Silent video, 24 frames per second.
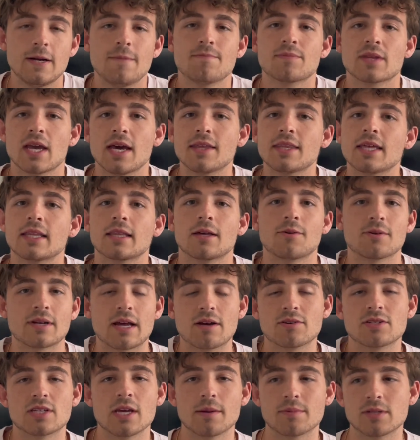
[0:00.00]
And then
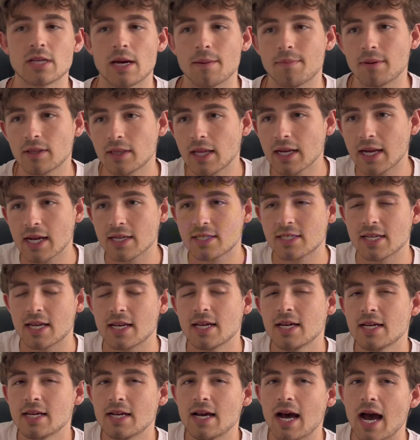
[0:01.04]
Lewandowski up top. Like I said,
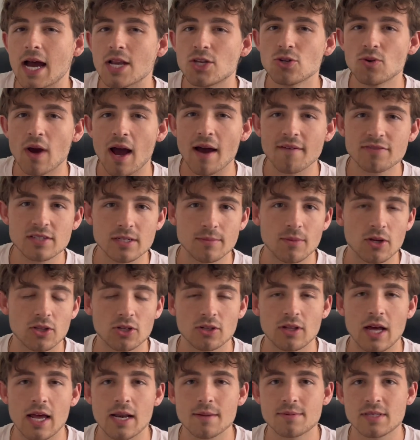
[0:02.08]
I do have some other
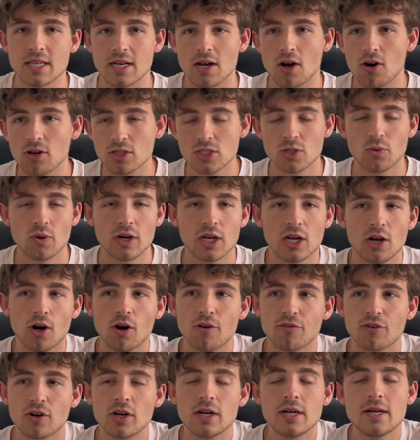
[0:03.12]
lineups that I also want to go
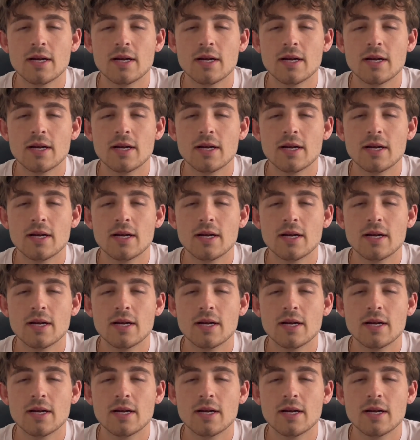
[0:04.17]
over.